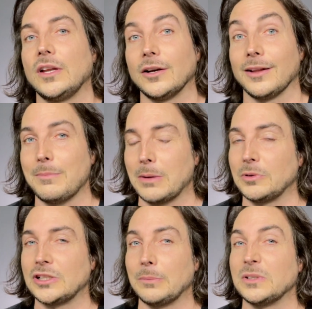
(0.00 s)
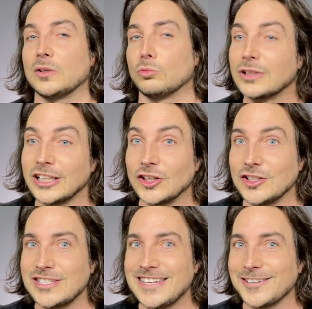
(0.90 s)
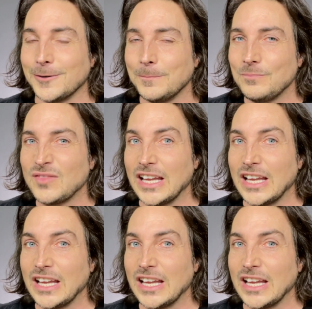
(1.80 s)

yearly membership. It's a really good deal.